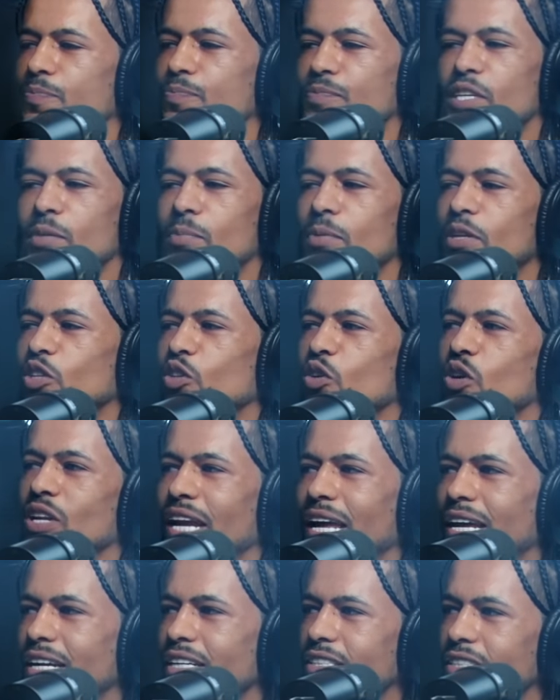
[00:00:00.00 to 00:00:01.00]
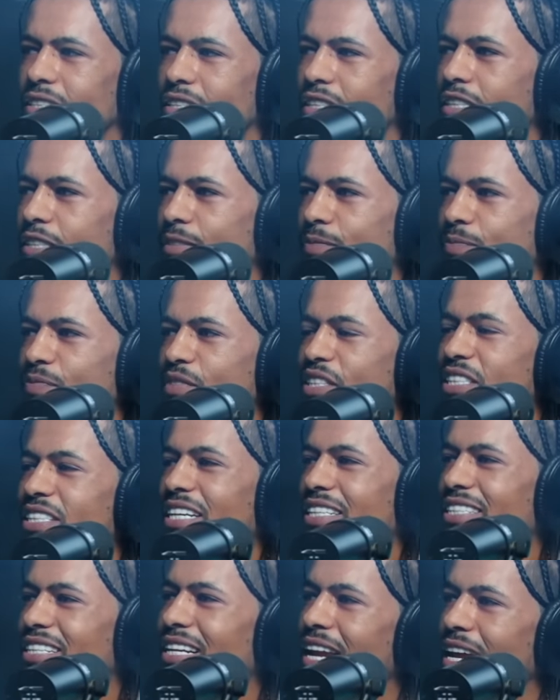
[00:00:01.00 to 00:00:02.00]
he been through a lot of shit. He
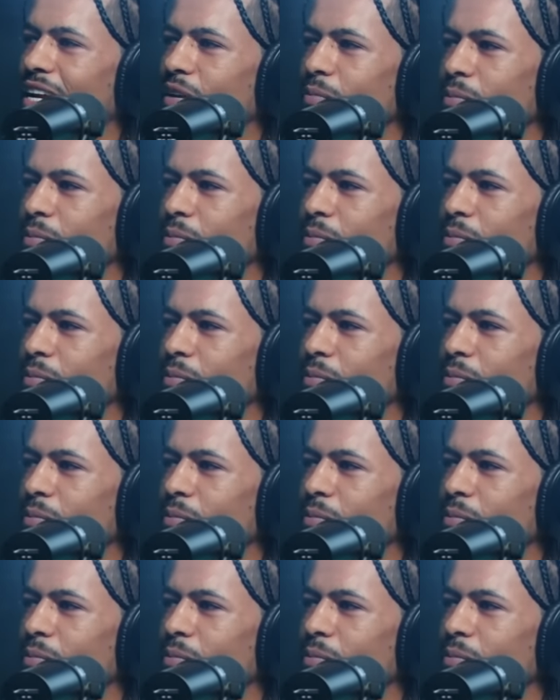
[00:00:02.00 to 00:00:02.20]
takes a lot of